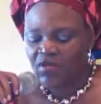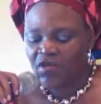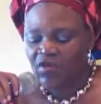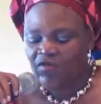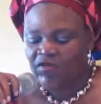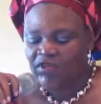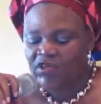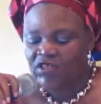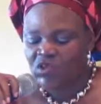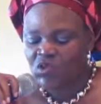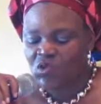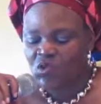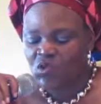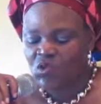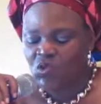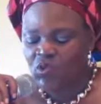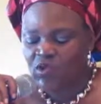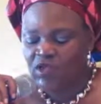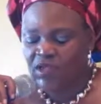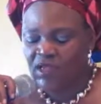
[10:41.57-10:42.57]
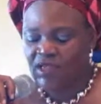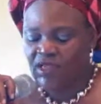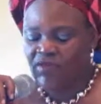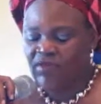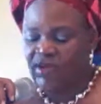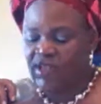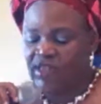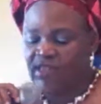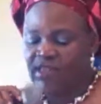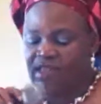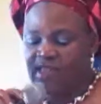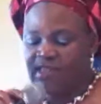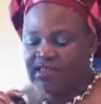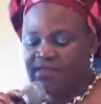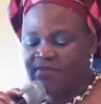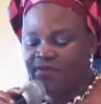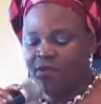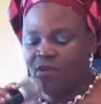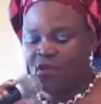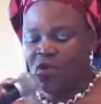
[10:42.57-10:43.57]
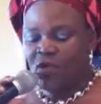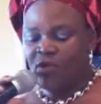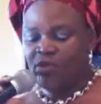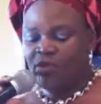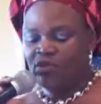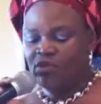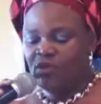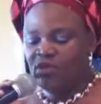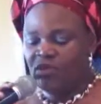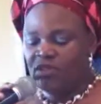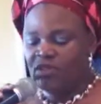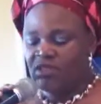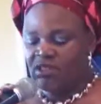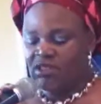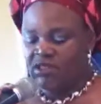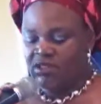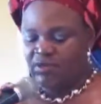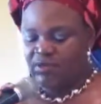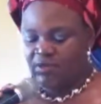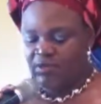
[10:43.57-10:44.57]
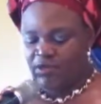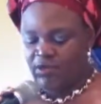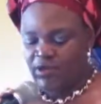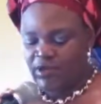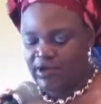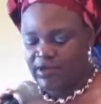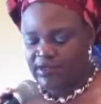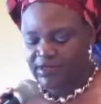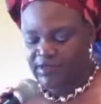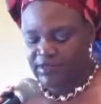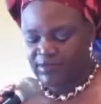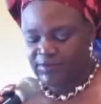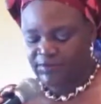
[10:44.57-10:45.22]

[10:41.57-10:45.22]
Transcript: of the school in readiness for commissioning is in progress.